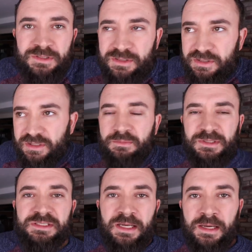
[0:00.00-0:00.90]
It's just like my
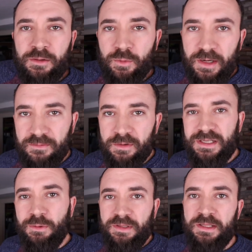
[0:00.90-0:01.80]
style or whatever.
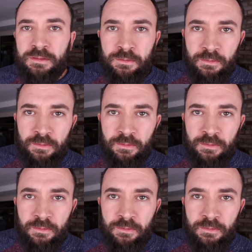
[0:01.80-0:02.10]
Deal with it.